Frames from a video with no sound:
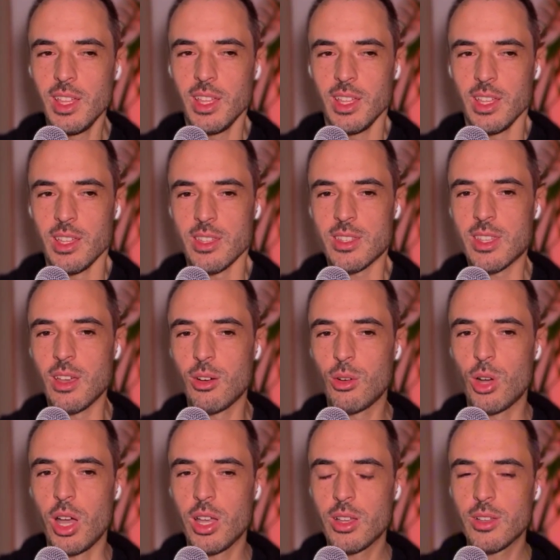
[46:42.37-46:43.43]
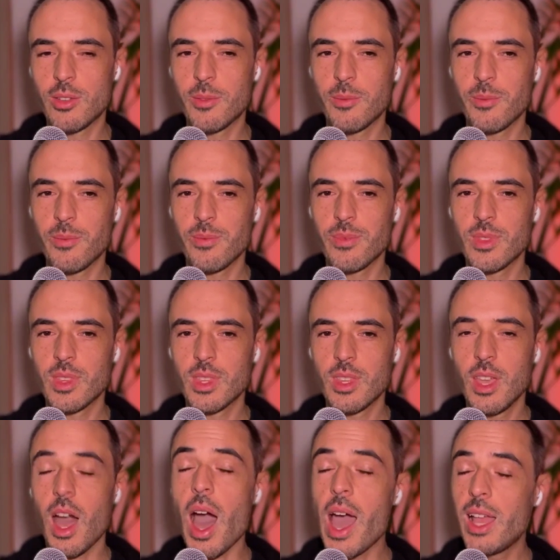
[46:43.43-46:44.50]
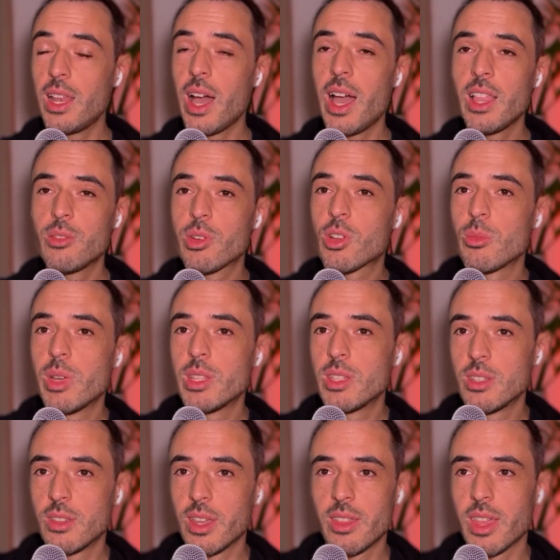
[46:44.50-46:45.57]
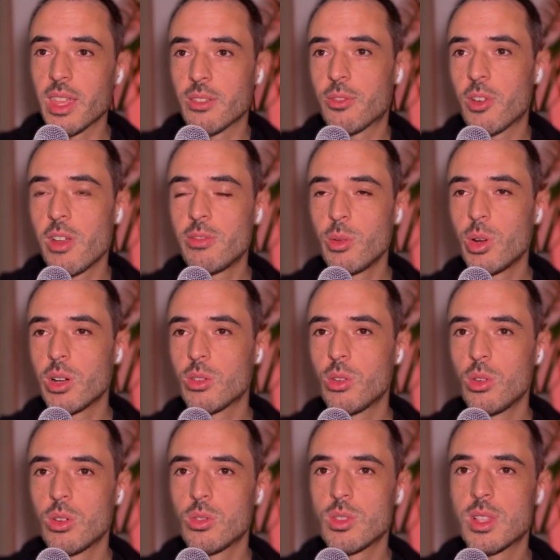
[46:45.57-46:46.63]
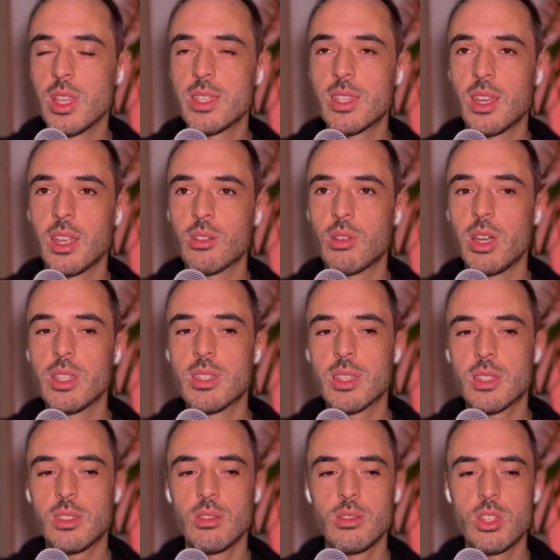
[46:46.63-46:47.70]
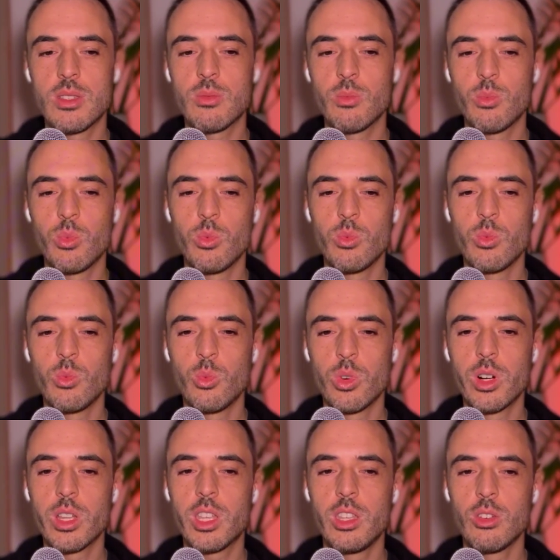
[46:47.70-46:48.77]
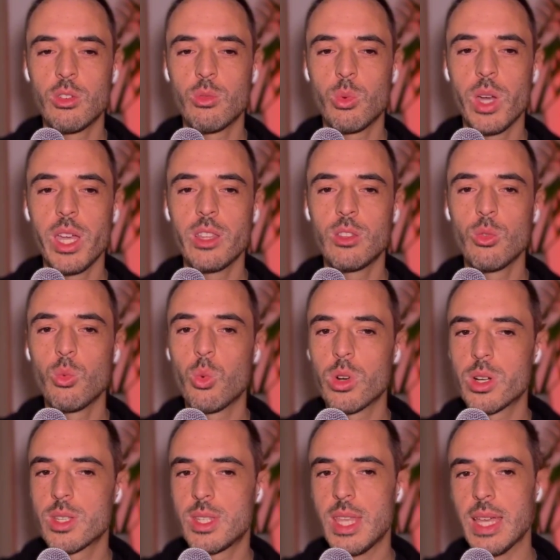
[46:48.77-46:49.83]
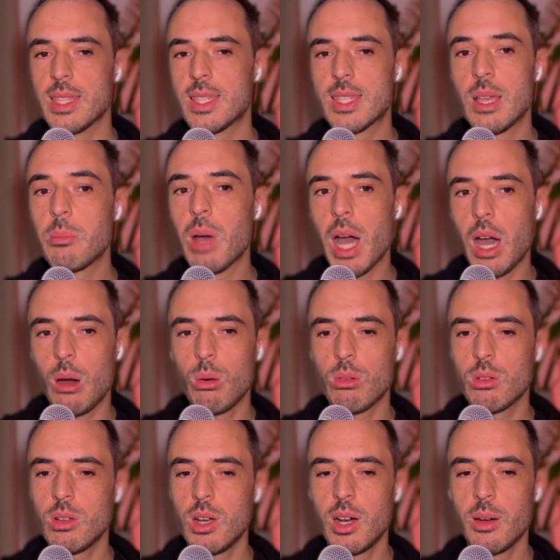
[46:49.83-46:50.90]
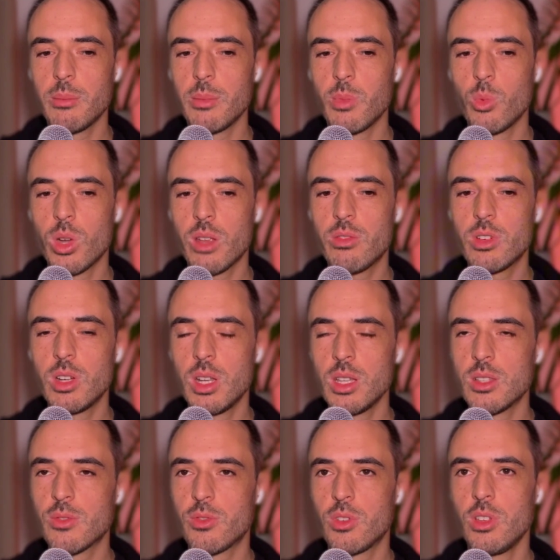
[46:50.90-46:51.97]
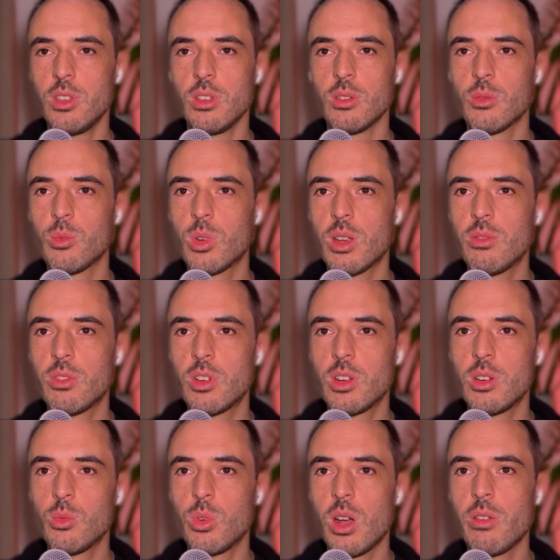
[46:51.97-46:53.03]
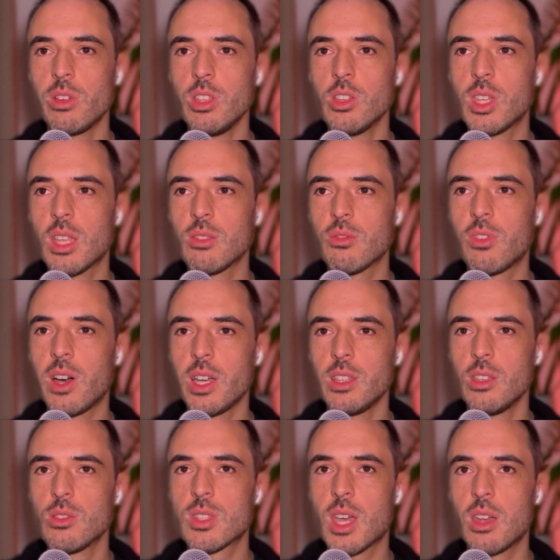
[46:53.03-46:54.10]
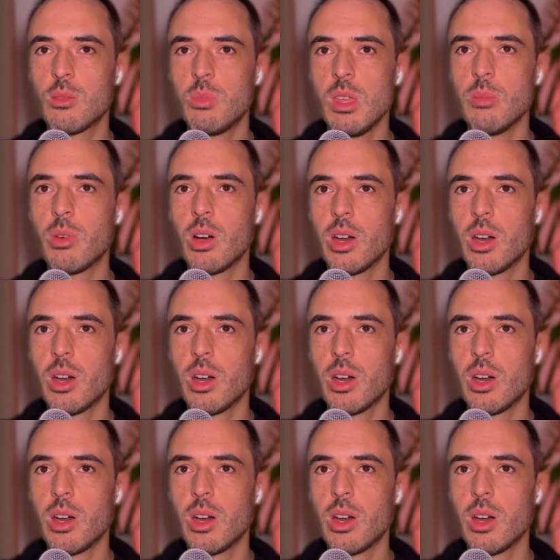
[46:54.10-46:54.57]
So highly highly recommended, I think, for everyone who's listening, right? To just work your way towards that somehow, whatever it is for you, whatever you can find those kind of people.